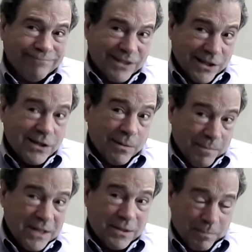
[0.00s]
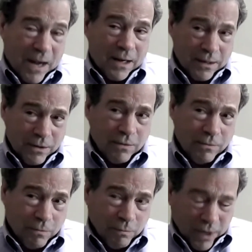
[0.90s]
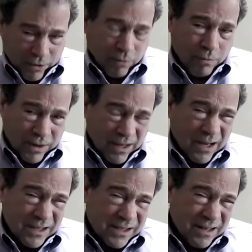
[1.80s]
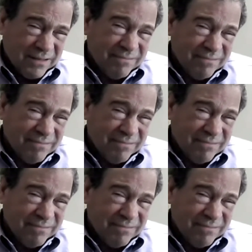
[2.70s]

she's going to be spending the winter with us, and